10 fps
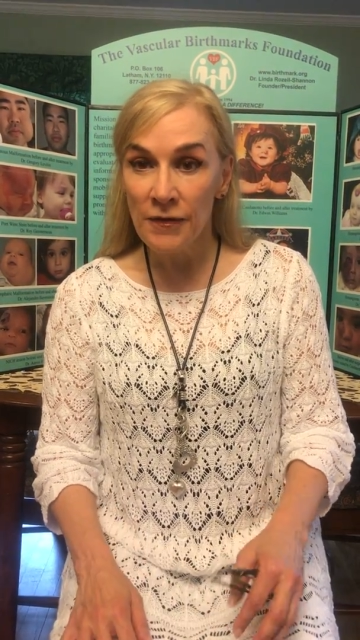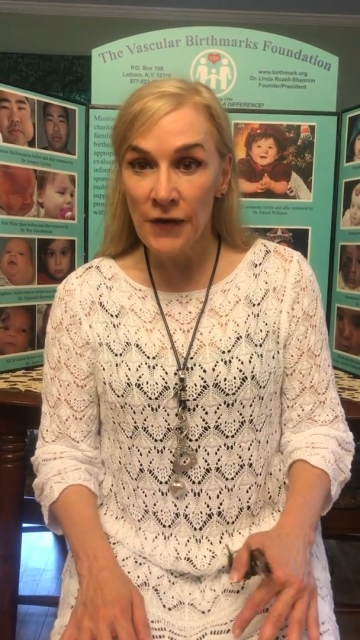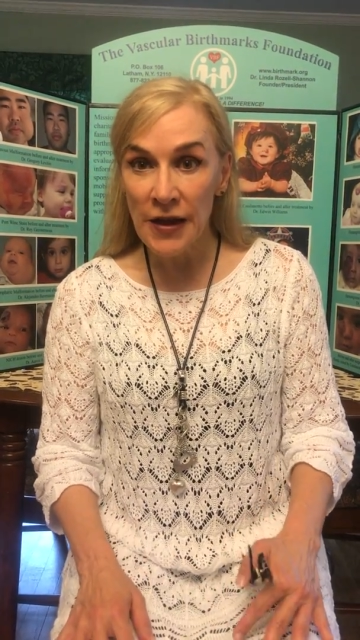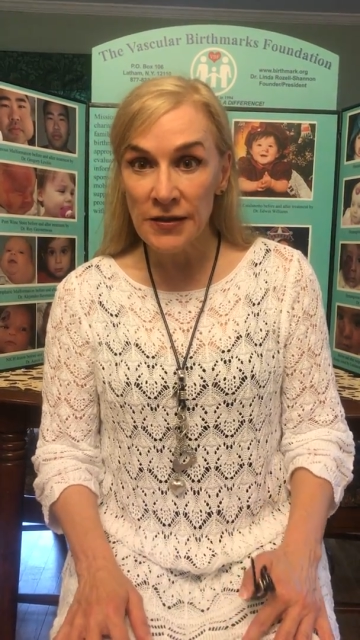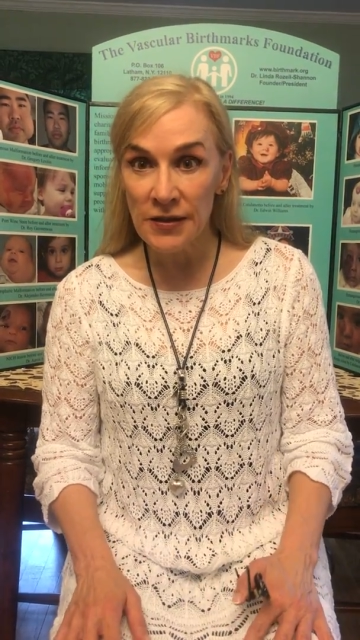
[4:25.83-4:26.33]

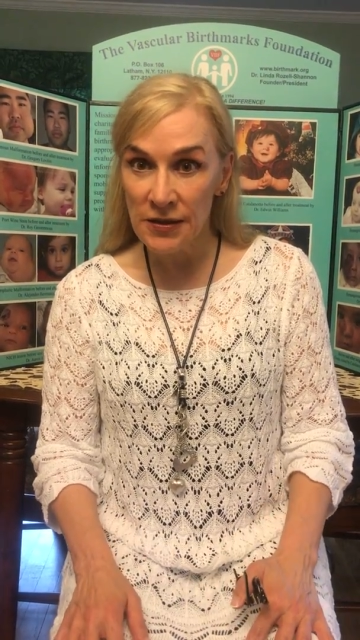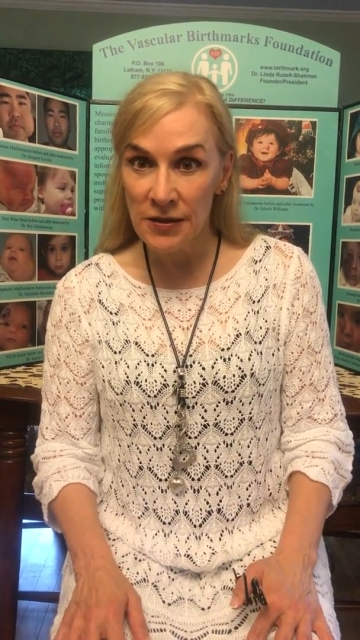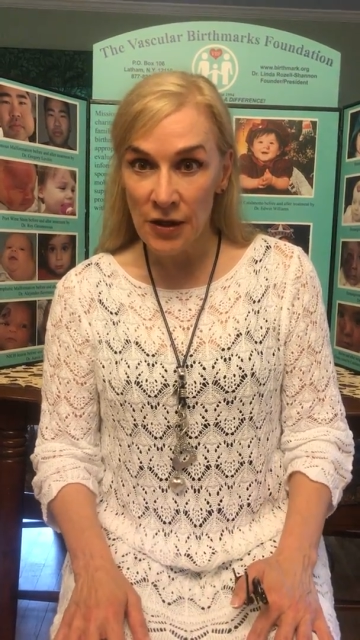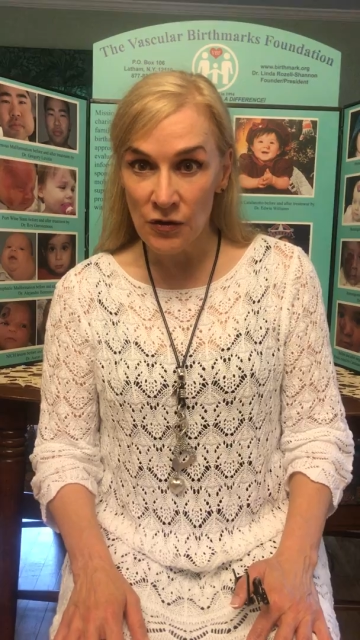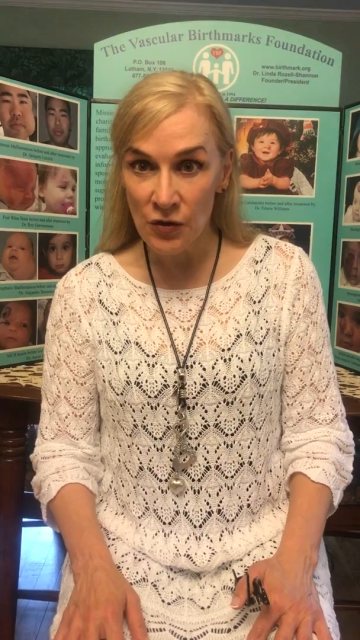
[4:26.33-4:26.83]
FACE
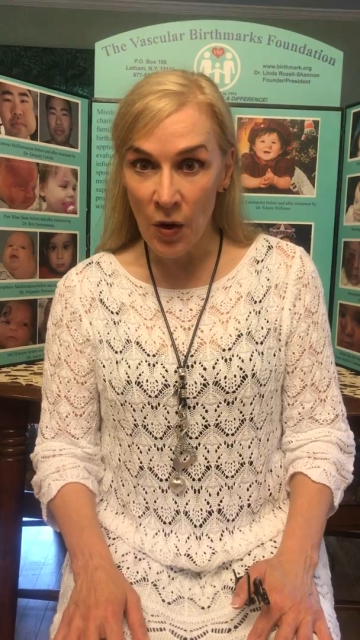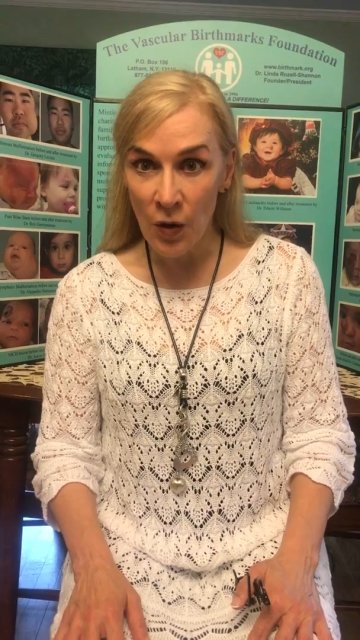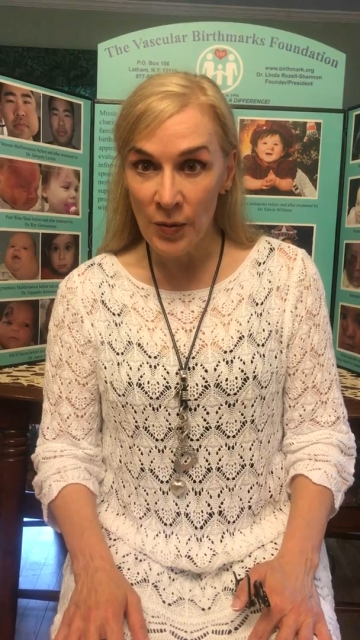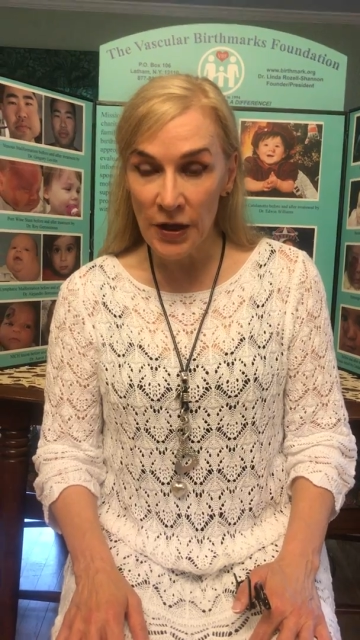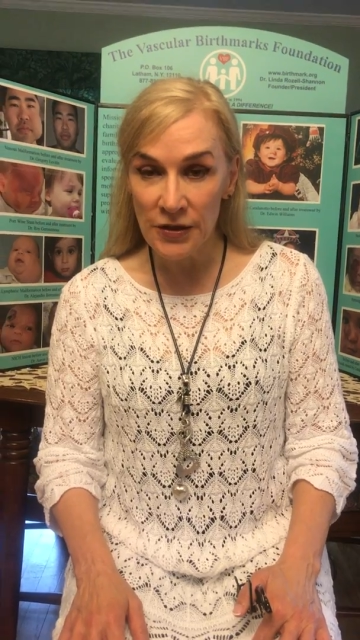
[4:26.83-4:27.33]

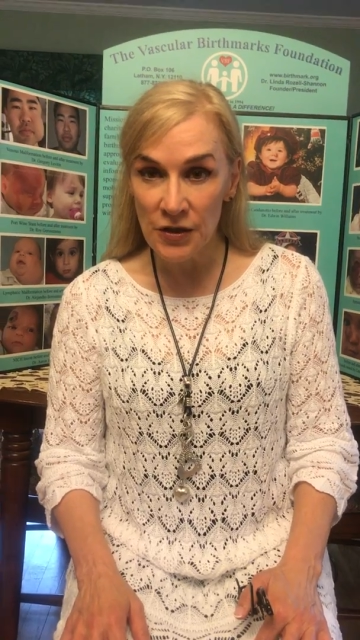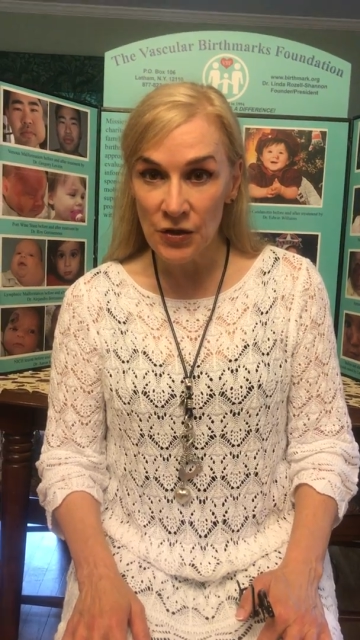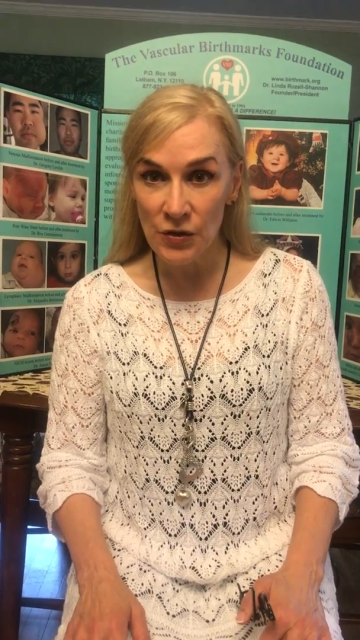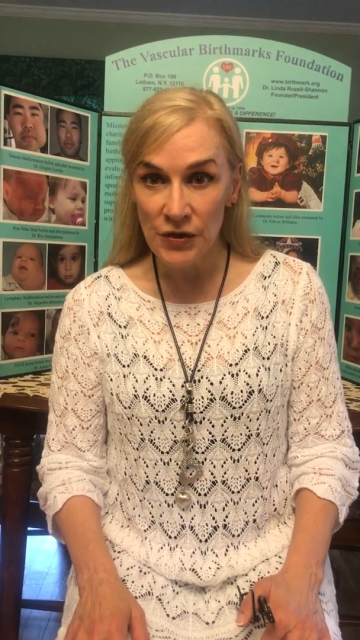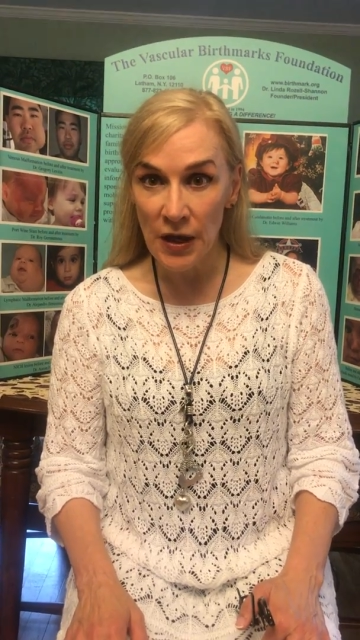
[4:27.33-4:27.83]
syndrome is
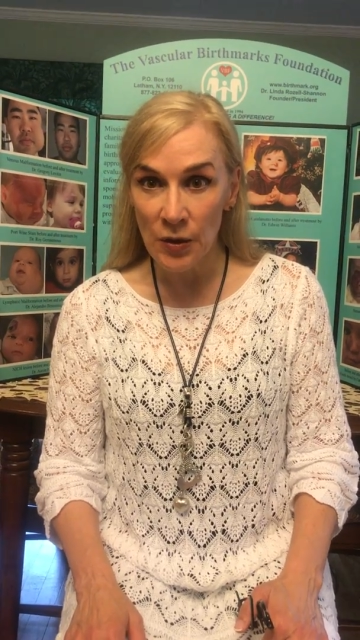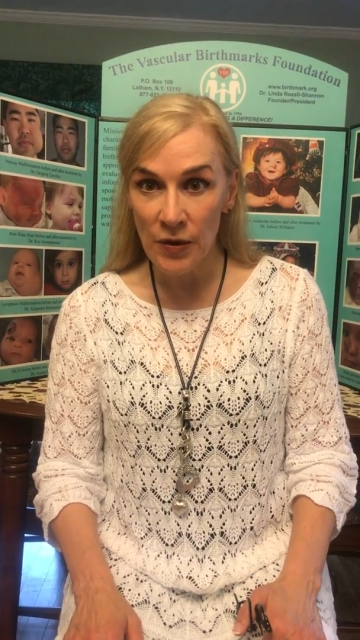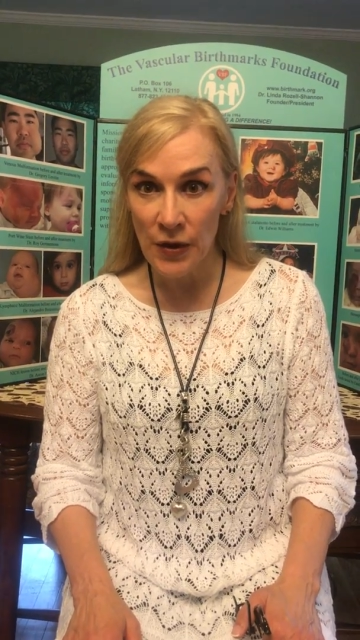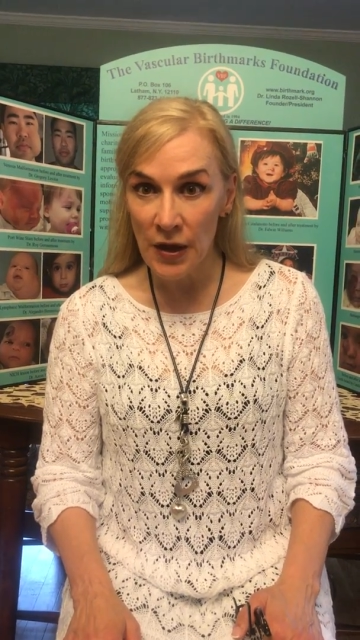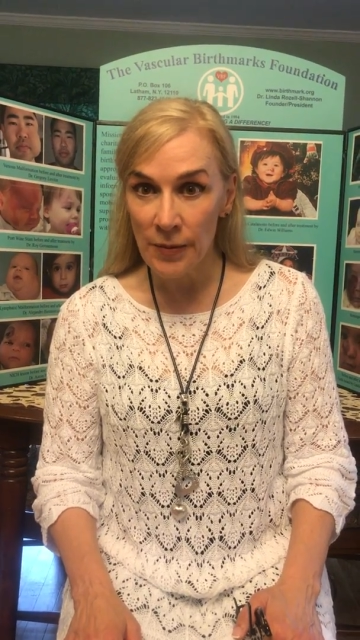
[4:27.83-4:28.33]
associated
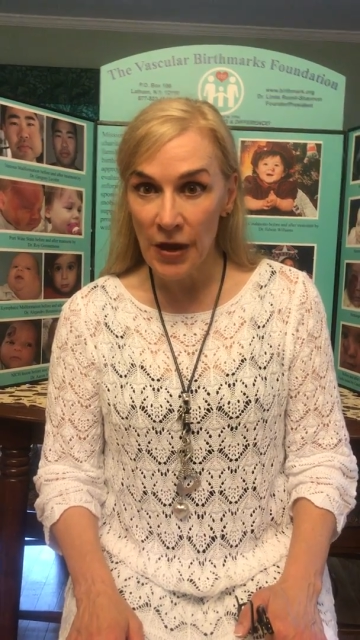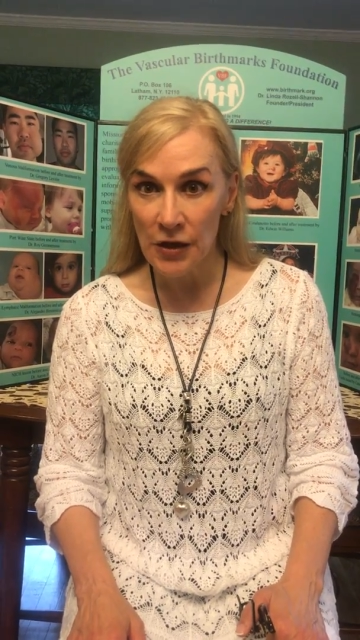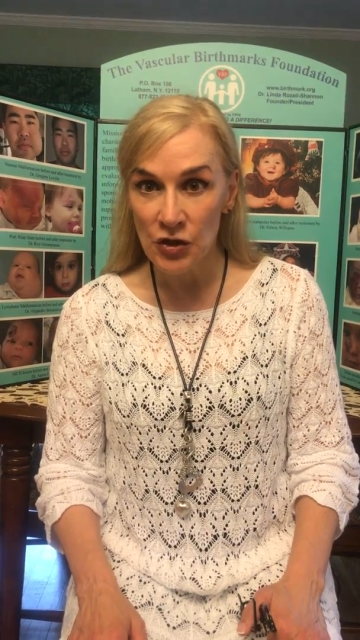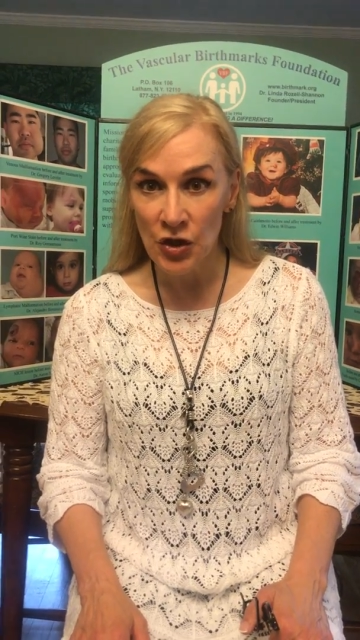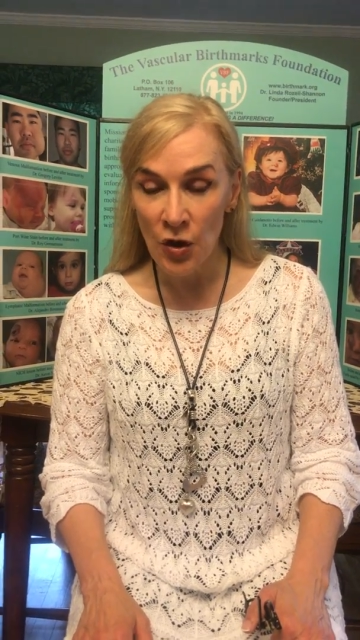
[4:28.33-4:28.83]
with a
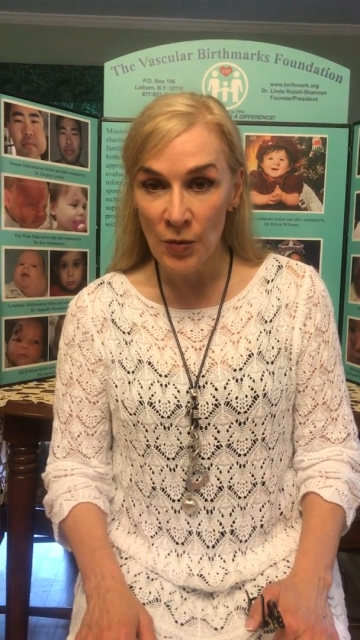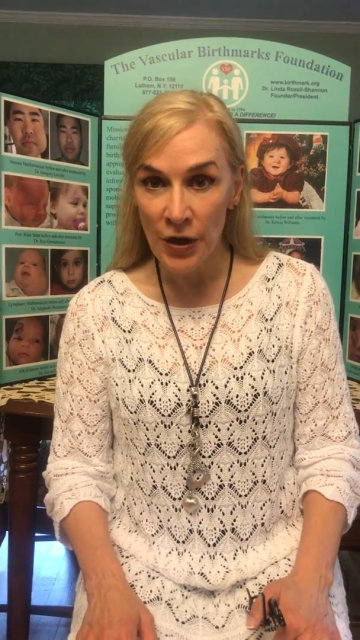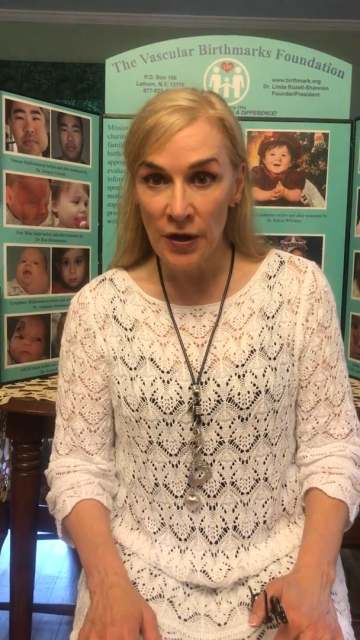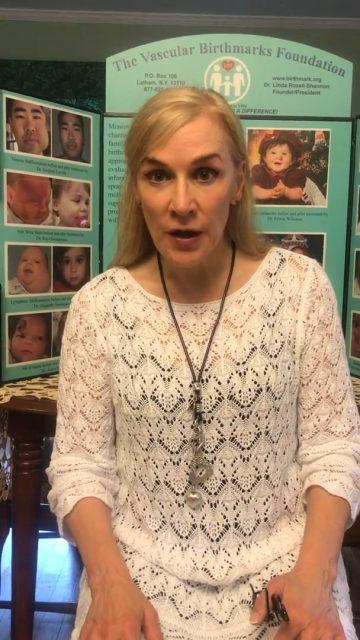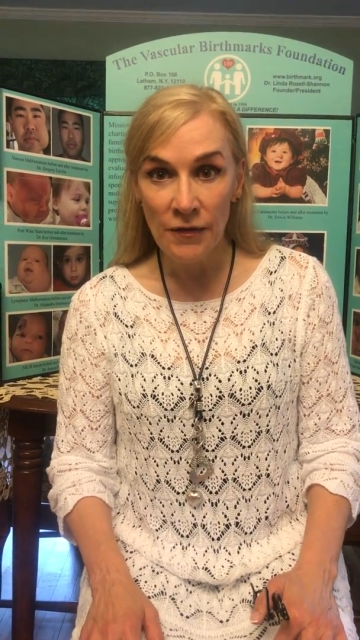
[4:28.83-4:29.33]
hemangioma.